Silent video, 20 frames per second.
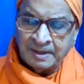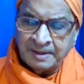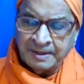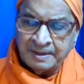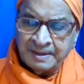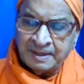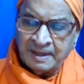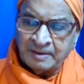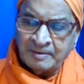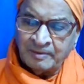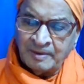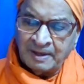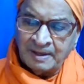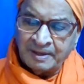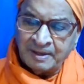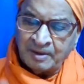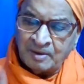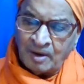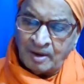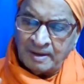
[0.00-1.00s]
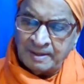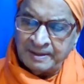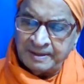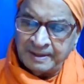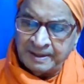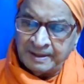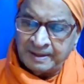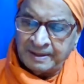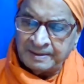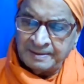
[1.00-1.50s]
reader will recall
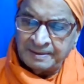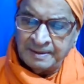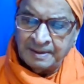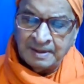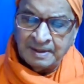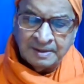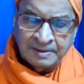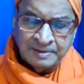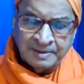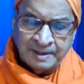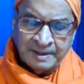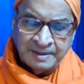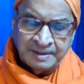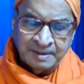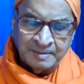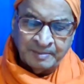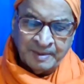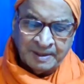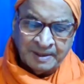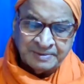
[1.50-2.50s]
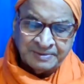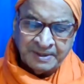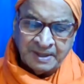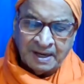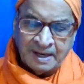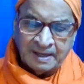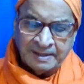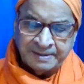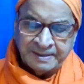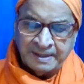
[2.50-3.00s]
here that the master
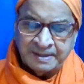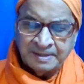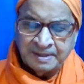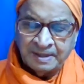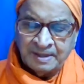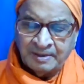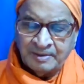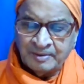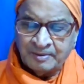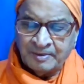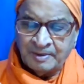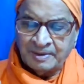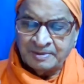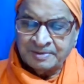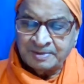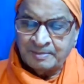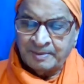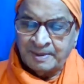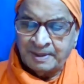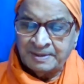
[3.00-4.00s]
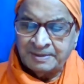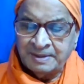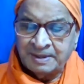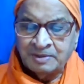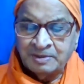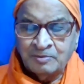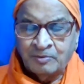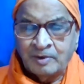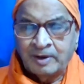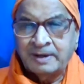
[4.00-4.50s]
attained Nirvikal
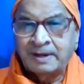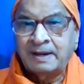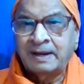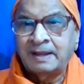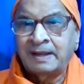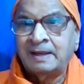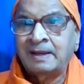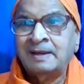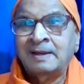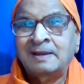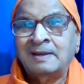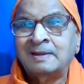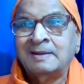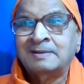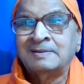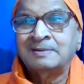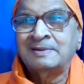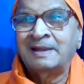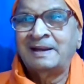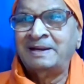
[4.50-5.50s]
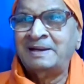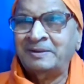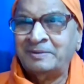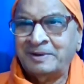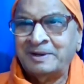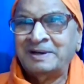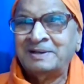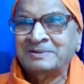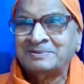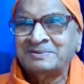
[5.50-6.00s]
Samadhi in one day. That
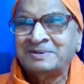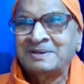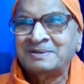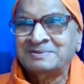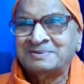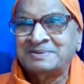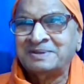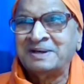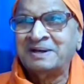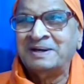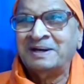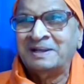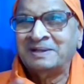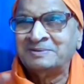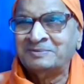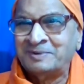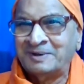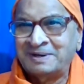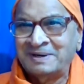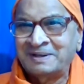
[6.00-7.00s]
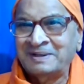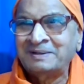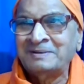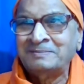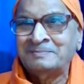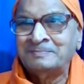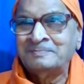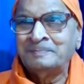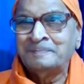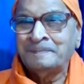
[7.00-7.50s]
we discussed 3 days, 1 day.
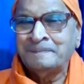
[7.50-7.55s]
